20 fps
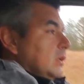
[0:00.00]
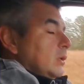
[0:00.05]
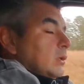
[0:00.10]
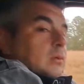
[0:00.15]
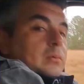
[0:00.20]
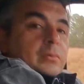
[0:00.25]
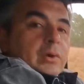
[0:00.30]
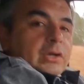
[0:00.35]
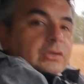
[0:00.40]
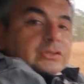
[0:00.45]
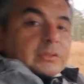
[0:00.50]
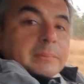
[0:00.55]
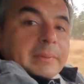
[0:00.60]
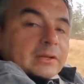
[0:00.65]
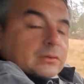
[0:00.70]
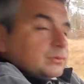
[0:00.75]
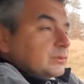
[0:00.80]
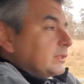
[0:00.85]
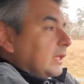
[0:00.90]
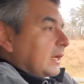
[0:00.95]
Well,
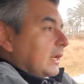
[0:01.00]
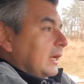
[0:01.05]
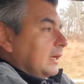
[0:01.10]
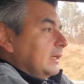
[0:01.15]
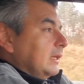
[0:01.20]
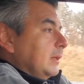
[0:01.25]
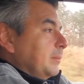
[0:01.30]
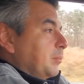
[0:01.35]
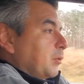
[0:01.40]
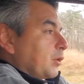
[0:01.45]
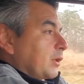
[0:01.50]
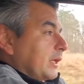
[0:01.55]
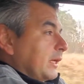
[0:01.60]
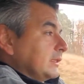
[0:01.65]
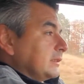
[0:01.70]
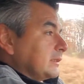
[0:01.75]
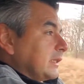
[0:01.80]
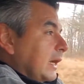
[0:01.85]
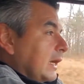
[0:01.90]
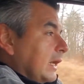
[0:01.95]
I want to show you
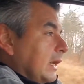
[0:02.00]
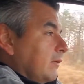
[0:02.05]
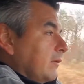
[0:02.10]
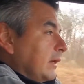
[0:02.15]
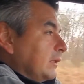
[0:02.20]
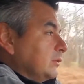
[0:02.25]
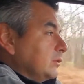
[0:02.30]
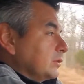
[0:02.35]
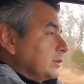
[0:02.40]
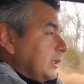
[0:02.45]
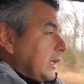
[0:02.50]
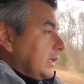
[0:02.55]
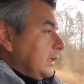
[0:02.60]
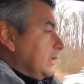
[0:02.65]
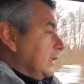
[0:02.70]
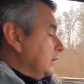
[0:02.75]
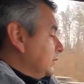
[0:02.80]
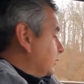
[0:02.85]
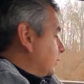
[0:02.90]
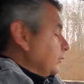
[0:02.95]
right now. I'm
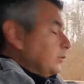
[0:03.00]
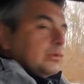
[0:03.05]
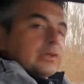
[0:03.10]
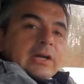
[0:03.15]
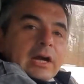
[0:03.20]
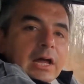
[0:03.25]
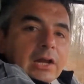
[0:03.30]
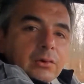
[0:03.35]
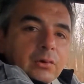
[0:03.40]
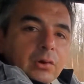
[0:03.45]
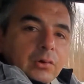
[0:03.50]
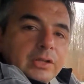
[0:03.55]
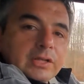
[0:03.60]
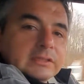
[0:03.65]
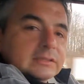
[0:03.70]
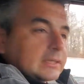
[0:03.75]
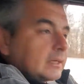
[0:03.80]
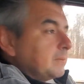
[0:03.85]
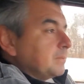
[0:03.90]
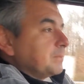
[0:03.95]
driving towards
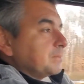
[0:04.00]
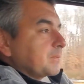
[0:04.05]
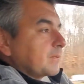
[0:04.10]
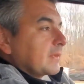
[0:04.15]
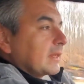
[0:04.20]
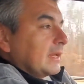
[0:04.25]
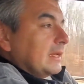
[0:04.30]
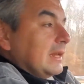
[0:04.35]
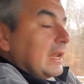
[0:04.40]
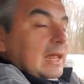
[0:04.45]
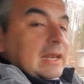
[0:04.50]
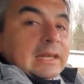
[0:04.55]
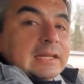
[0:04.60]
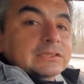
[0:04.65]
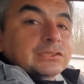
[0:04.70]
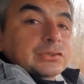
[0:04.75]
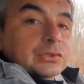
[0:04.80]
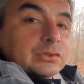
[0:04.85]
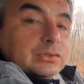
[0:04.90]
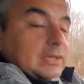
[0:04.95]
Charlotte, North
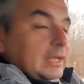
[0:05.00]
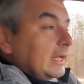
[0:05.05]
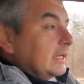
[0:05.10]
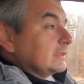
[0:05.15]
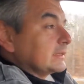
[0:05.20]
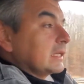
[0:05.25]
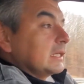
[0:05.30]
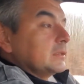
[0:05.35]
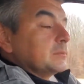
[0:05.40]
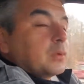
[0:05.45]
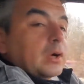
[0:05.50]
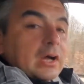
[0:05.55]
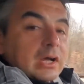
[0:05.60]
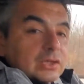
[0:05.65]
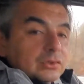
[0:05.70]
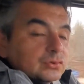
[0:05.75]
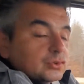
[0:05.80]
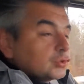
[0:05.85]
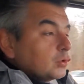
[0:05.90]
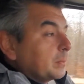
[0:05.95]
Carolina, and I'm going to go
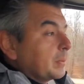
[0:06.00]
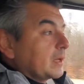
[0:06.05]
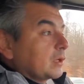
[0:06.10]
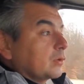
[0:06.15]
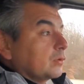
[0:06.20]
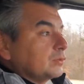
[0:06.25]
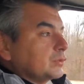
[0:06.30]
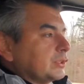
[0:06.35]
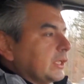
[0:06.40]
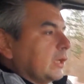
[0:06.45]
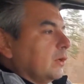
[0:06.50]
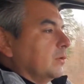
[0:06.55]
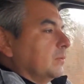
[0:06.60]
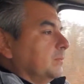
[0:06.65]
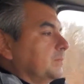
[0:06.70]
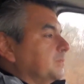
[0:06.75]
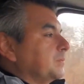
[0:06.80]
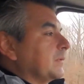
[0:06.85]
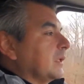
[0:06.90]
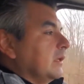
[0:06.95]
to a store
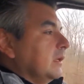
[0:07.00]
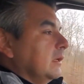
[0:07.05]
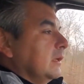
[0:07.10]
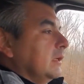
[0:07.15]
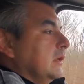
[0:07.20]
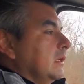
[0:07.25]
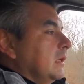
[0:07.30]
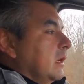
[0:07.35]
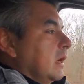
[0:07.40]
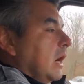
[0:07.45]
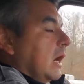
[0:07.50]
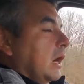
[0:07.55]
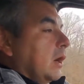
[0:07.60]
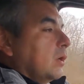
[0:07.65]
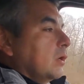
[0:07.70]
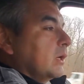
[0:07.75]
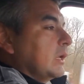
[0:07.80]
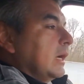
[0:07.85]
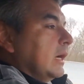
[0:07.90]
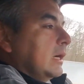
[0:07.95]
called Habitat for
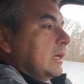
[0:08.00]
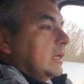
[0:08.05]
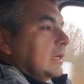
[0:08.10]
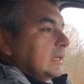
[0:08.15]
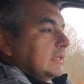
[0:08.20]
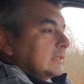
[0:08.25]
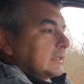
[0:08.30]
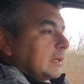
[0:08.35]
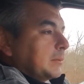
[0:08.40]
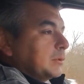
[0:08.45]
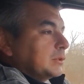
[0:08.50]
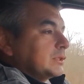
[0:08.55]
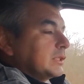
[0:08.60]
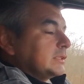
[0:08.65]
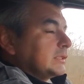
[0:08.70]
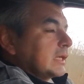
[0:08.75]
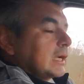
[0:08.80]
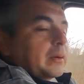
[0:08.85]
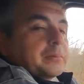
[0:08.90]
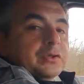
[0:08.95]
Humanity in
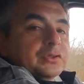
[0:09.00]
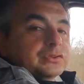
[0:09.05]
Wendover.